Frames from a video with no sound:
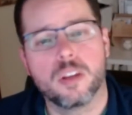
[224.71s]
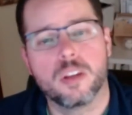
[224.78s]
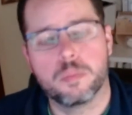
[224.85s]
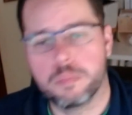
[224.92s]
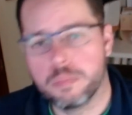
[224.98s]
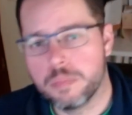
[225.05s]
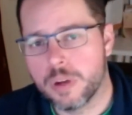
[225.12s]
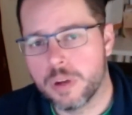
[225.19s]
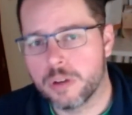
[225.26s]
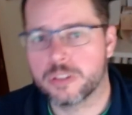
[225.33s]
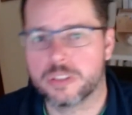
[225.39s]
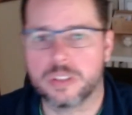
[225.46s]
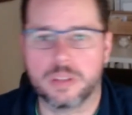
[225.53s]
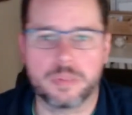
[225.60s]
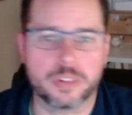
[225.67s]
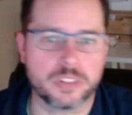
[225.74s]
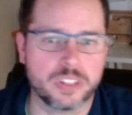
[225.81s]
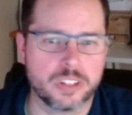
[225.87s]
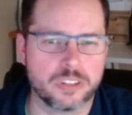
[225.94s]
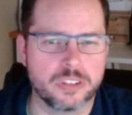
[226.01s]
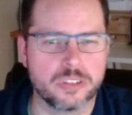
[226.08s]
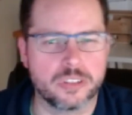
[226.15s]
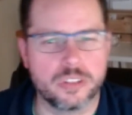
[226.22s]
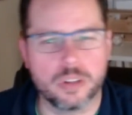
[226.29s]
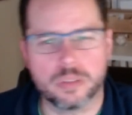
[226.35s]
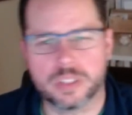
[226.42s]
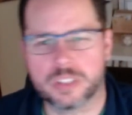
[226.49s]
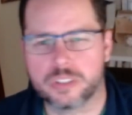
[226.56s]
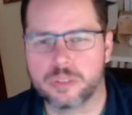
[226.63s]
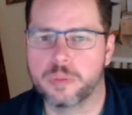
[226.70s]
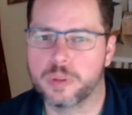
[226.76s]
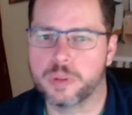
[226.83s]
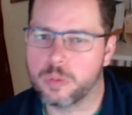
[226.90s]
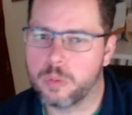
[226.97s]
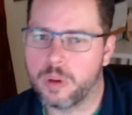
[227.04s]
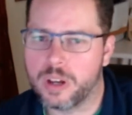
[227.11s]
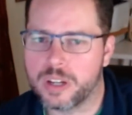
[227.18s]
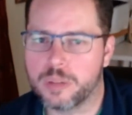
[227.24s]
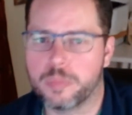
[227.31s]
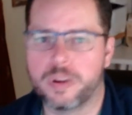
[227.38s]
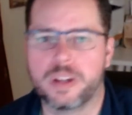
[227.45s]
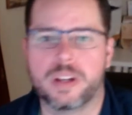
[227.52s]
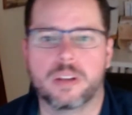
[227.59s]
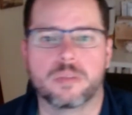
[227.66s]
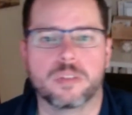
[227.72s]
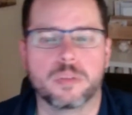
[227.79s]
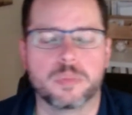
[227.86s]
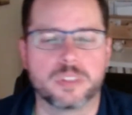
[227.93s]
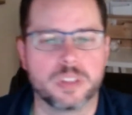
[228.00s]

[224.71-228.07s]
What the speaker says: most of our sessions don't necessarily require breakout rooms.